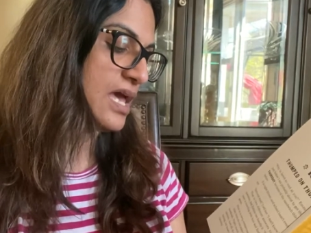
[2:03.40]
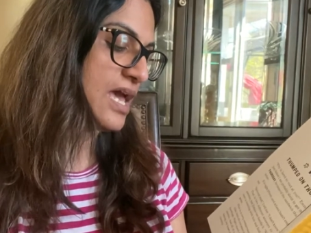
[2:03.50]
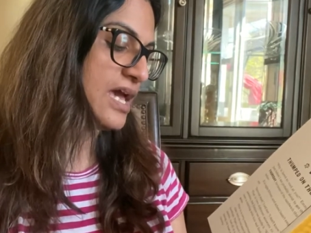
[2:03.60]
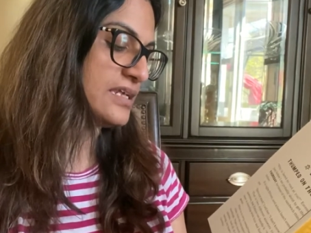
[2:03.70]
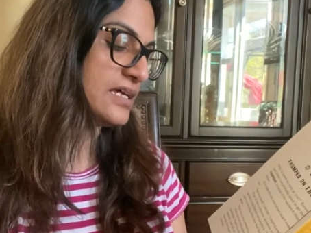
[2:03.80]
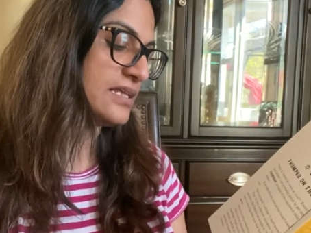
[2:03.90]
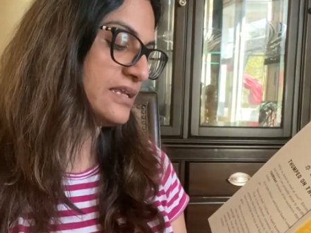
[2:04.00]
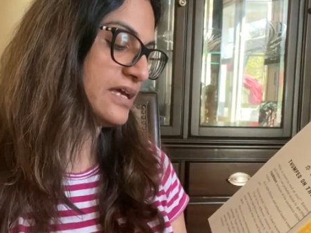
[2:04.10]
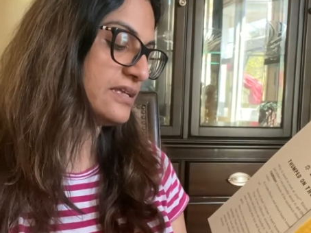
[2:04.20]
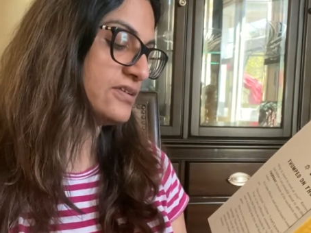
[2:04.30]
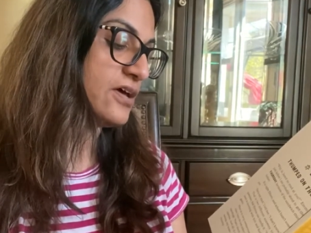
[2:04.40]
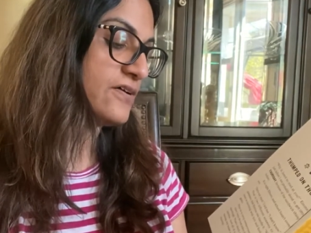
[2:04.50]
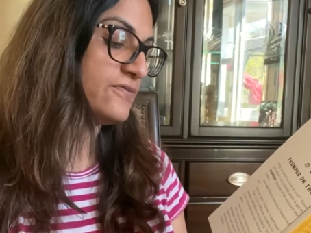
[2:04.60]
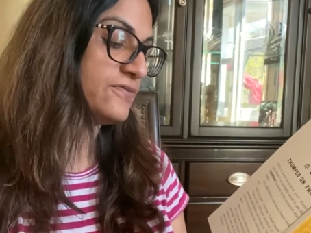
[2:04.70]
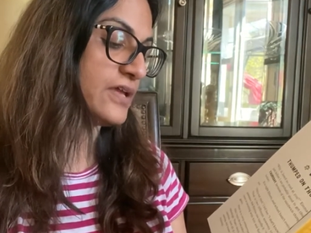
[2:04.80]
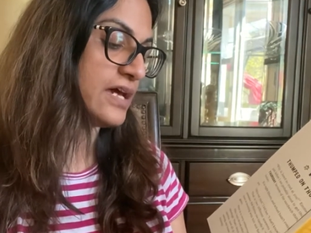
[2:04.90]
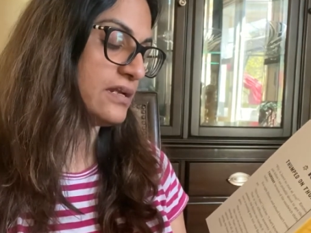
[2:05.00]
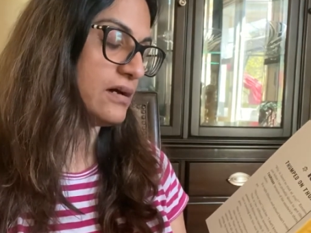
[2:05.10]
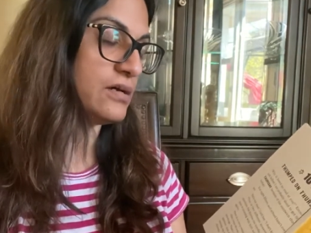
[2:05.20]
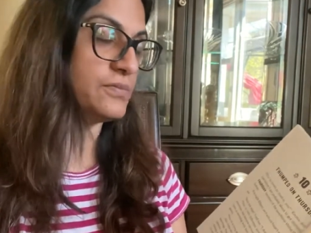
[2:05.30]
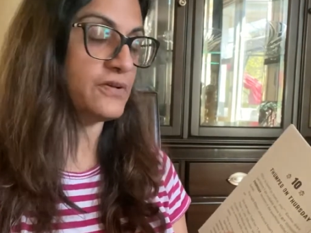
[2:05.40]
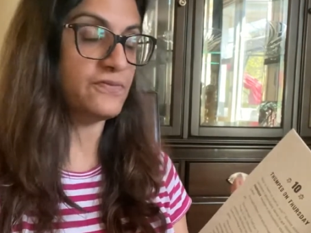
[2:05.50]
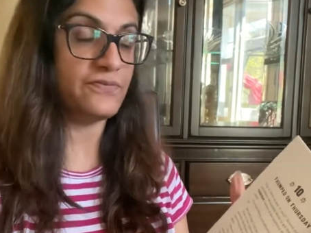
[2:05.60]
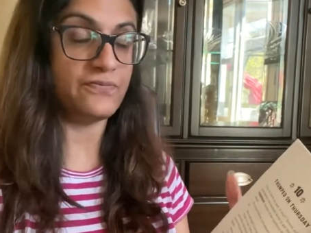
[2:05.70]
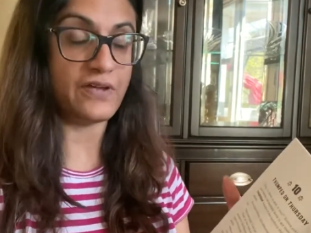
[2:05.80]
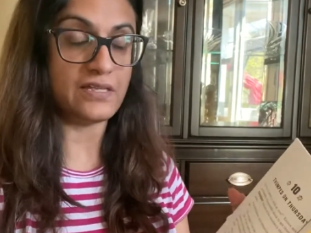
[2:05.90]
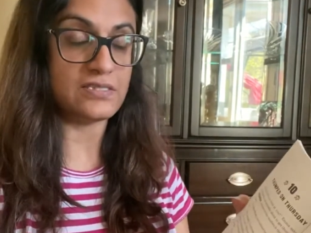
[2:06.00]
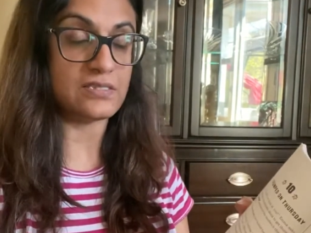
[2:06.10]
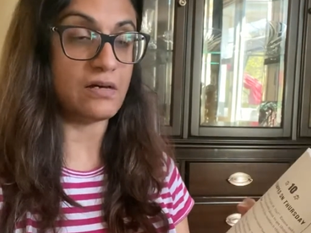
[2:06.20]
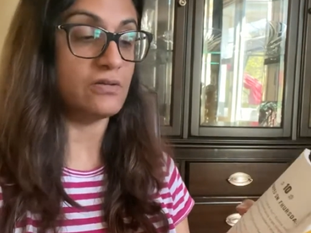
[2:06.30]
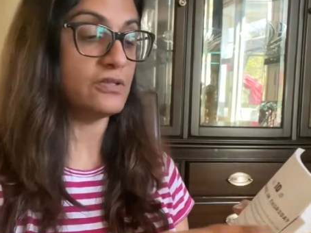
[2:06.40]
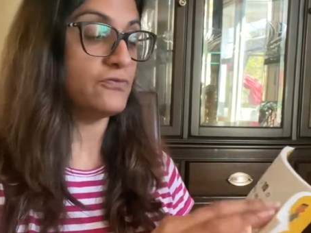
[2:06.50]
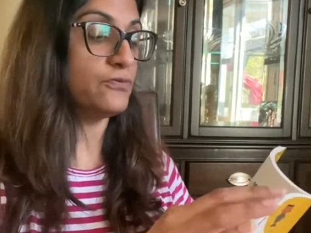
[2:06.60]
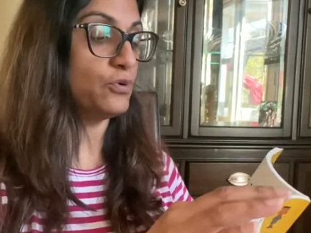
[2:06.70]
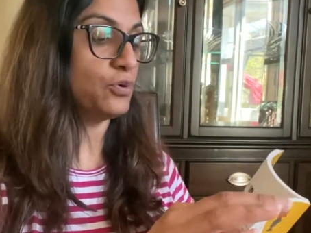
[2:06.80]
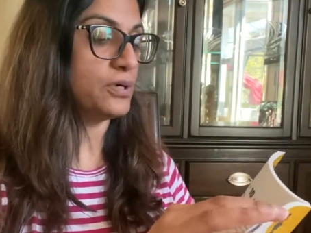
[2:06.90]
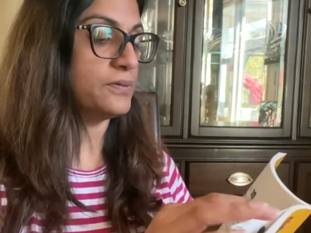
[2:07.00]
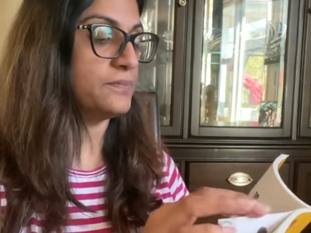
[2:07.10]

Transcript: and I land flat on my face on the floor.